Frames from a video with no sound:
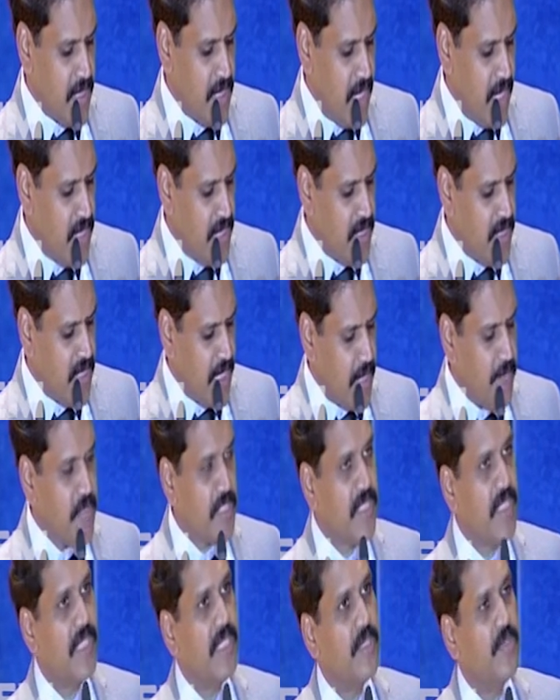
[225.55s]
current
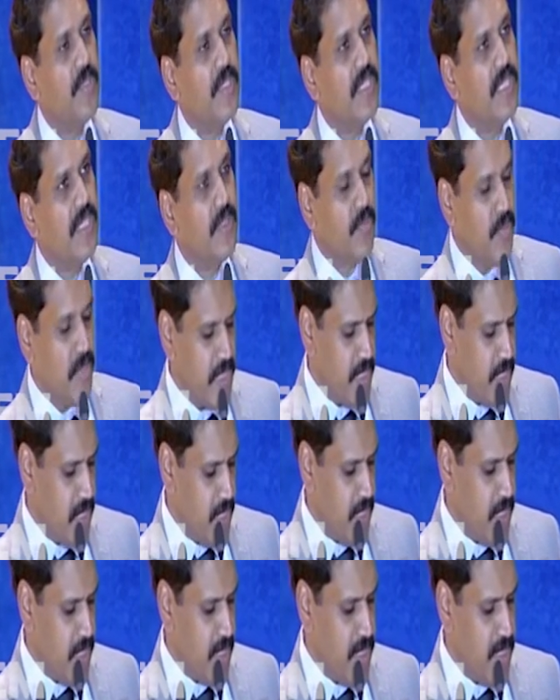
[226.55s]
cybersecurity
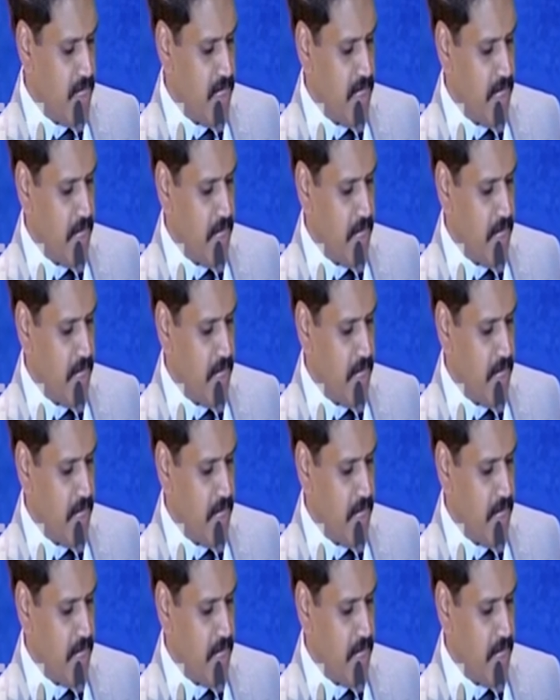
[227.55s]
investigators'